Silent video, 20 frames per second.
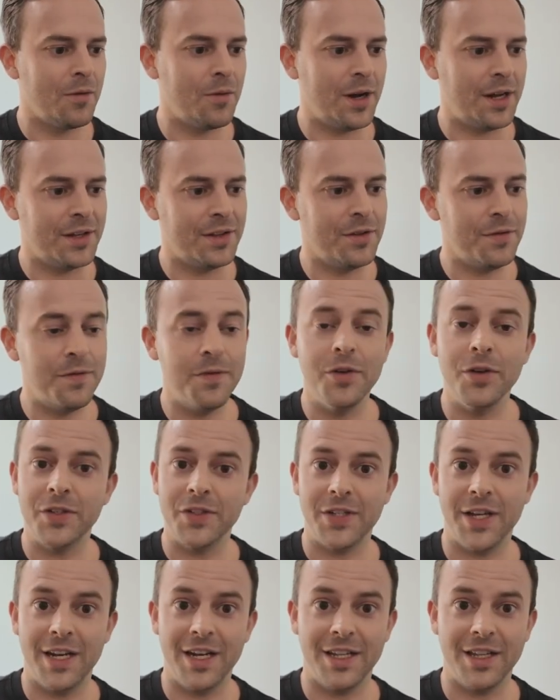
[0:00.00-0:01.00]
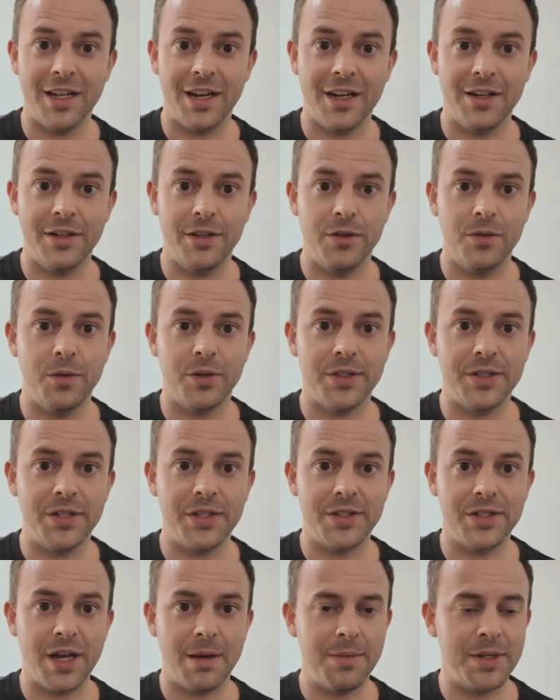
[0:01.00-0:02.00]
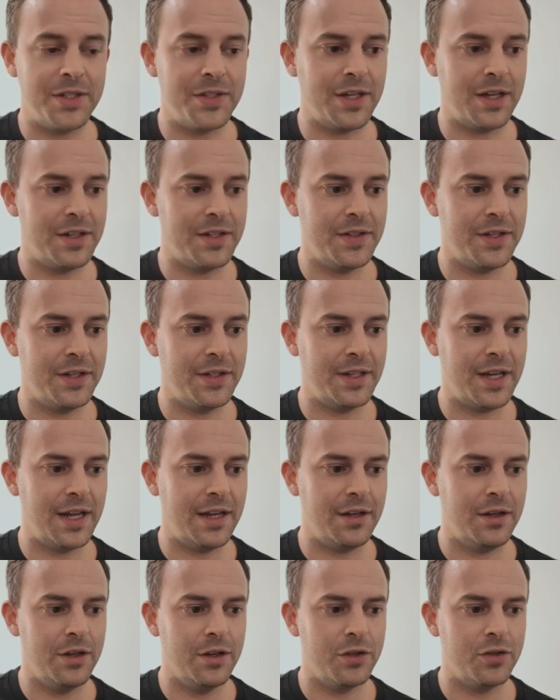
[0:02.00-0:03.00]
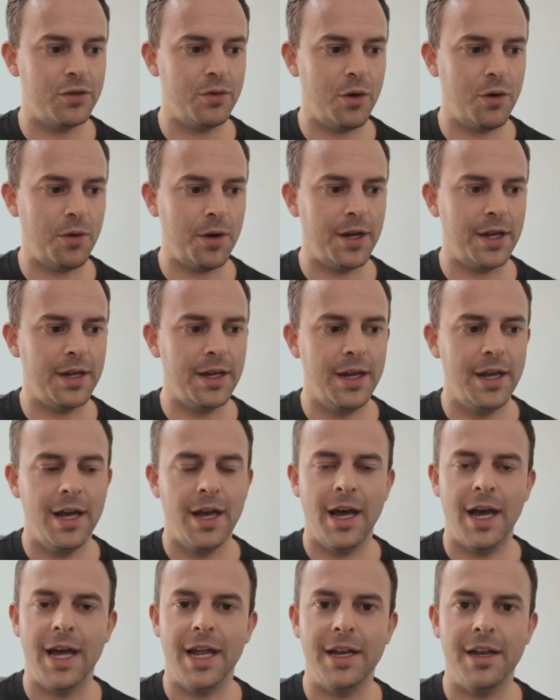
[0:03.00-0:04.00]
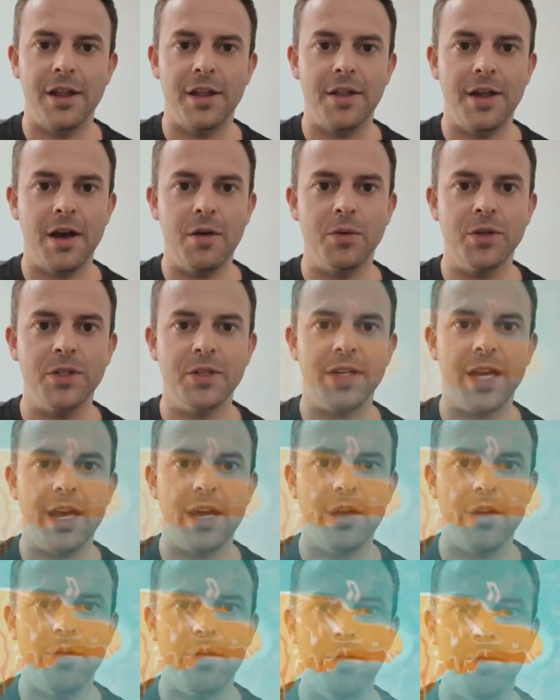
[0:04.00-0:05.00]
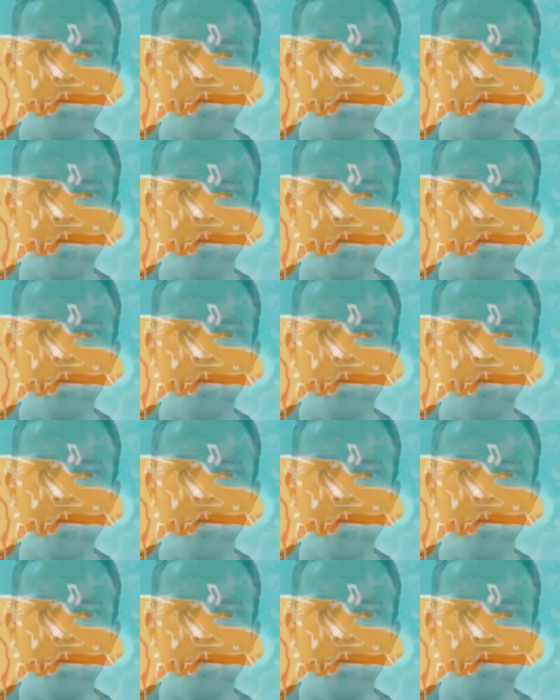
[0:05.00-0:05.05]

Right, the first sailing that I did was the Summer Sunset and Soiree. And that was a